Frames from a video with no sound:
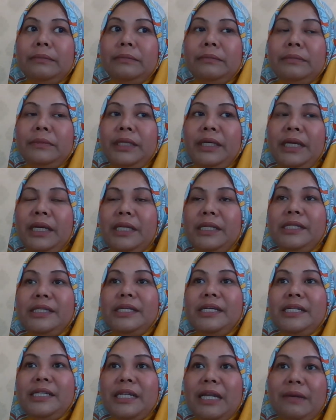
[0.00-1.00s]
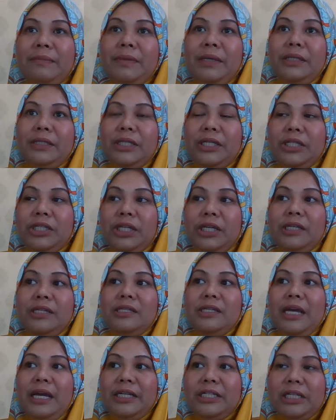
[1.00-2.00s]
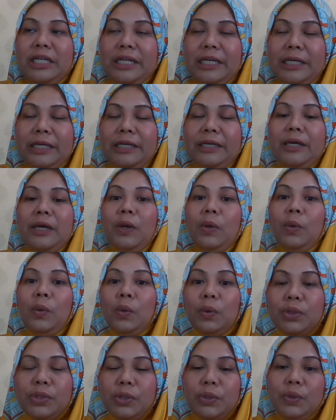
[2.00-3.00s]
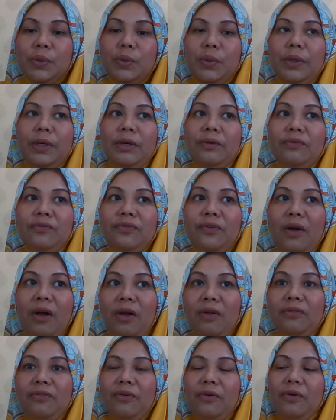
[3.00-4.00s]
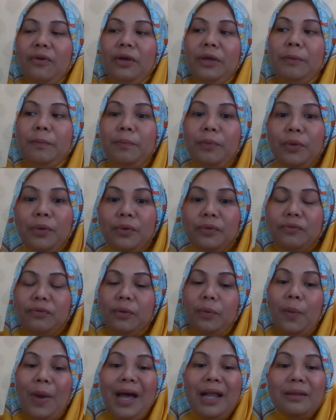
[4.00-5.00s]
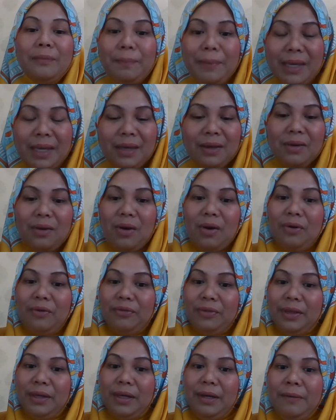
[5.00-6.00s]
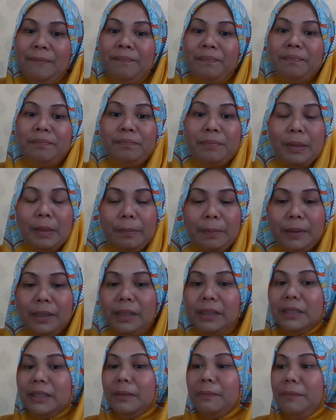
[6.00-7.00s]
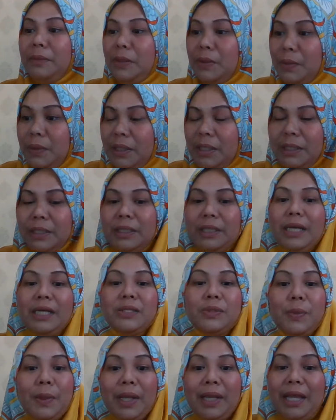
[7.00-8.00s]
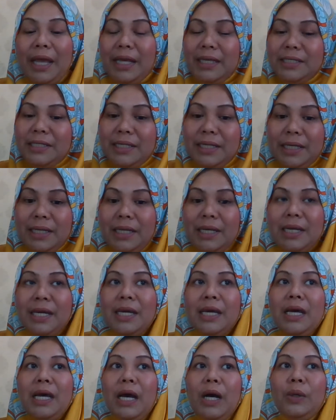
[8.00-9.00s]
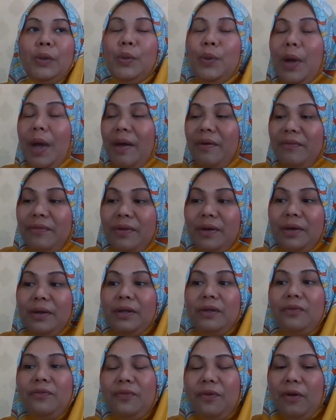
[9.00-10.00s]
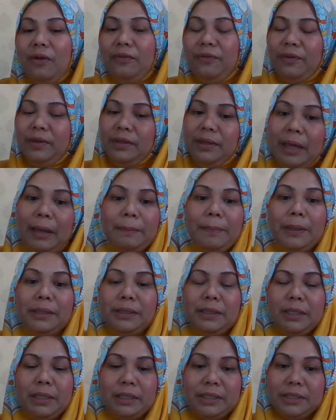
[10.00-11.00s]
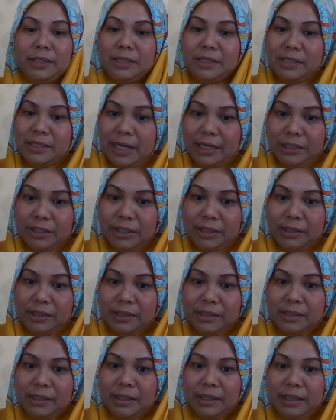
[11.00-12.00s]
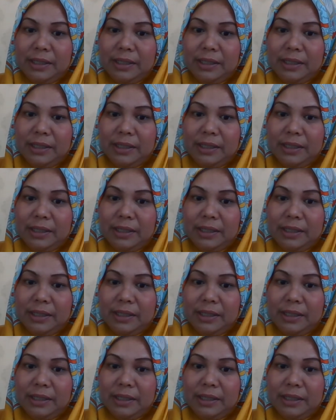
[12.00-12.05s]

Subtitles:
These Islamic teachings actually also involve or improve the well-being of the people, community, as well as the whoever involved in that particular transactions.